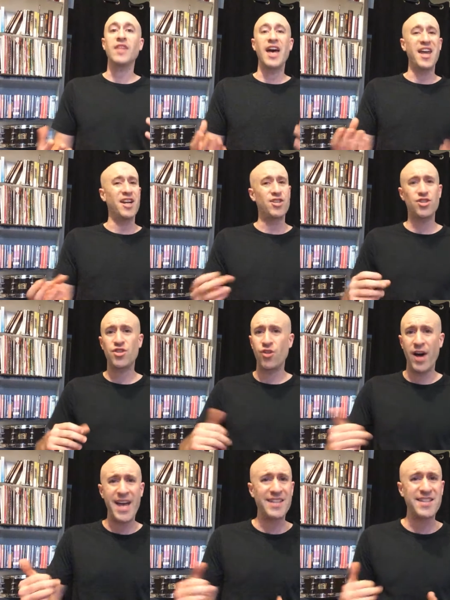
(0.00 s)
and I just
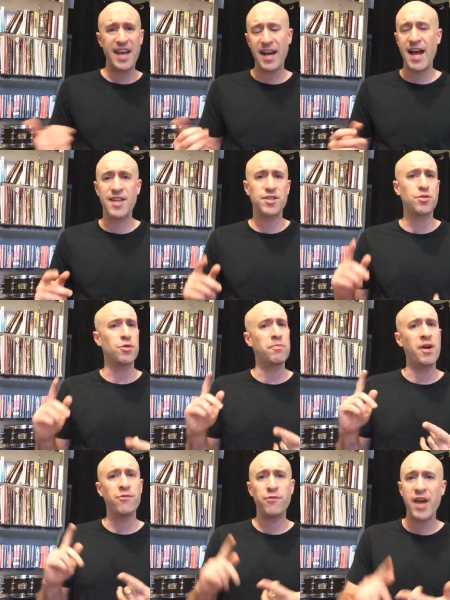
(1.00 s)
glance at it. It has to do with
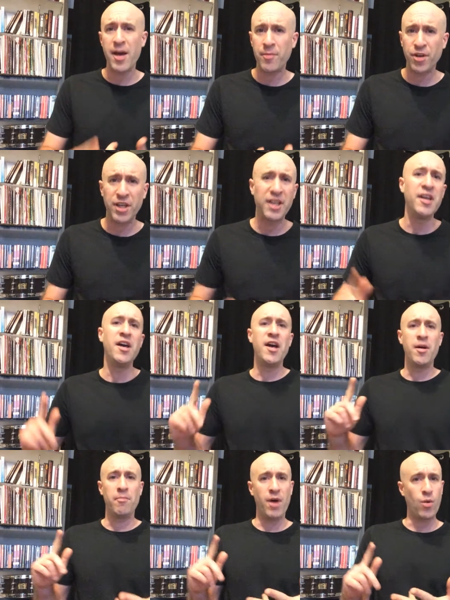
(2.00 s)
my family,
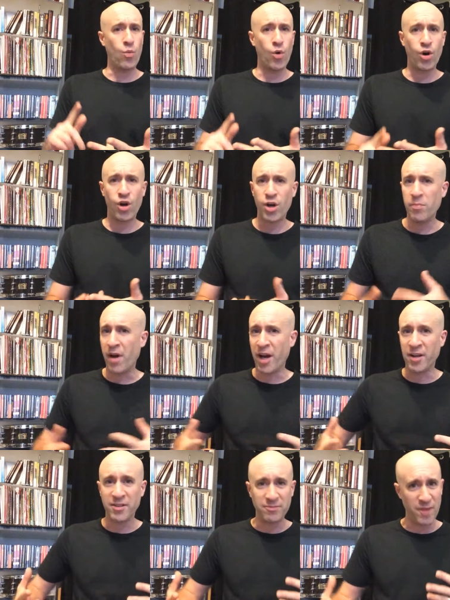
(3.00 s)
my work, my
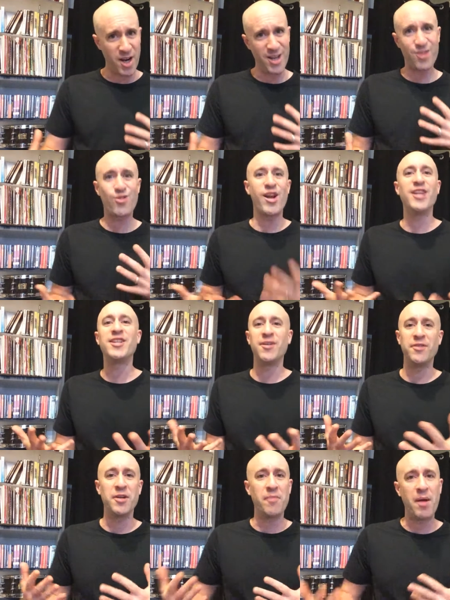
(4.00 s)
my
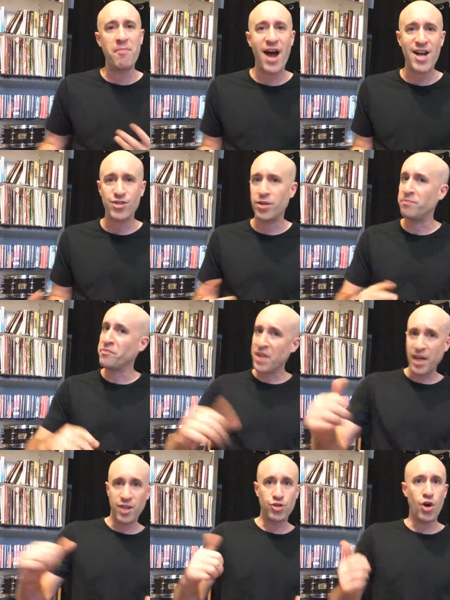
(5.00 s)
creativity, my passion.
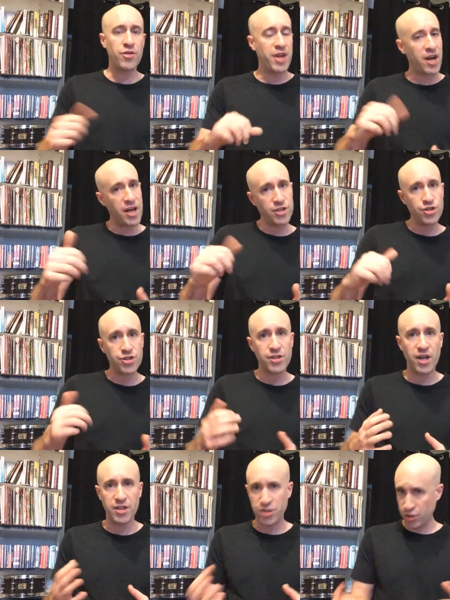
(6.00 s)
It's all there, and I
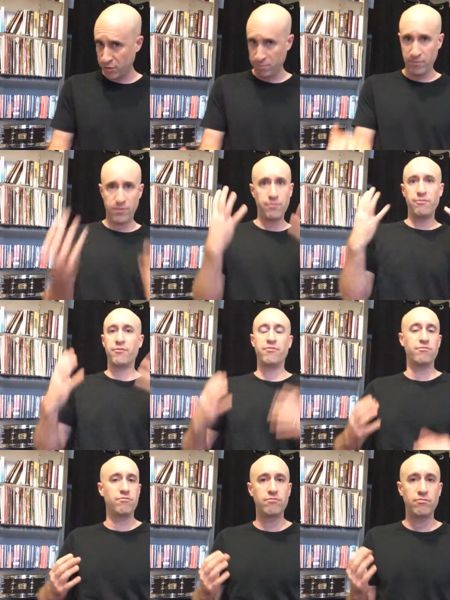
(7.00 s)
just I just
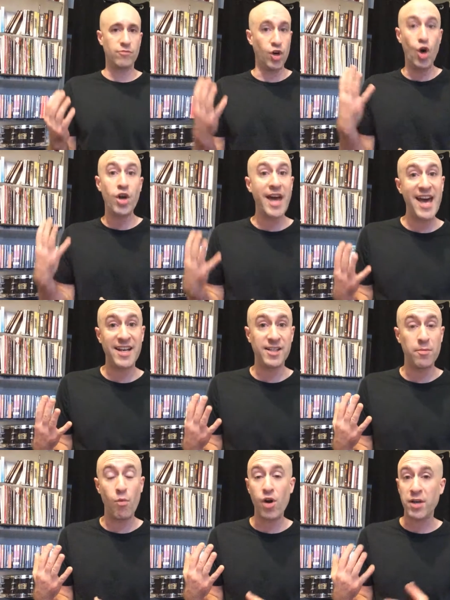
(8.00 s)
look at it in
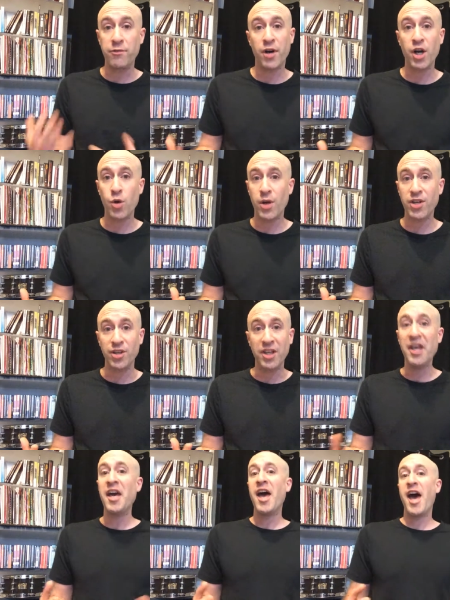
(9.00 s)
the morning very quickly.
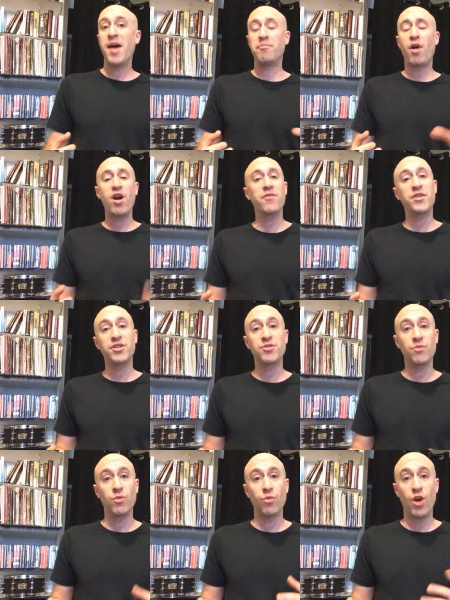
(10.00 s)
And part of it
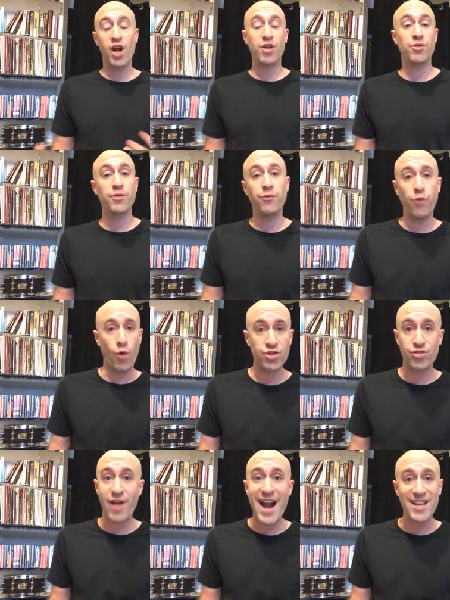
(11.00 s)
is what I call the four
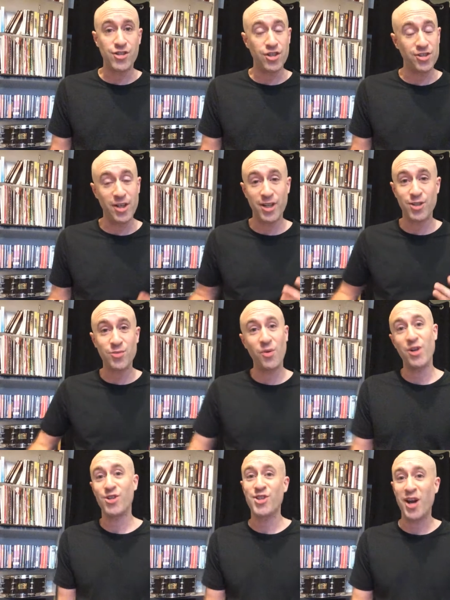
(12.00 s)
strategies, and I just
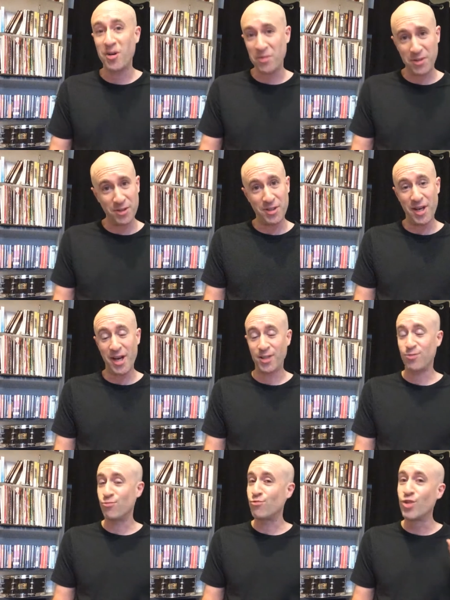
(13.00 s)
wanted to share it with you today.
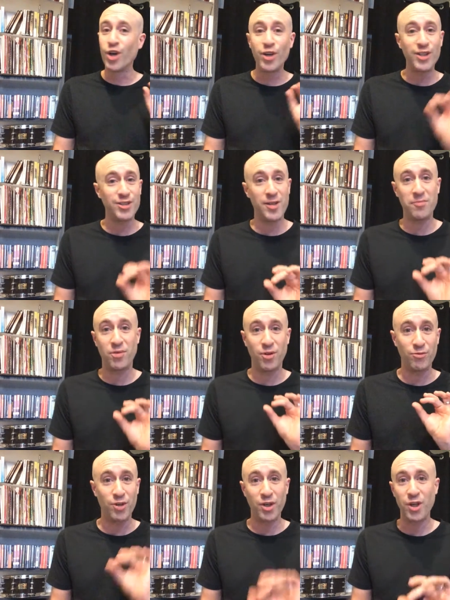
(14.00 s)
It's really simple
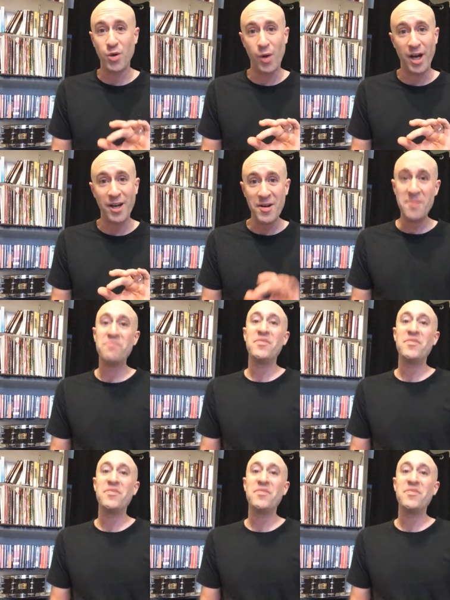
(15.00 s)
and really quick.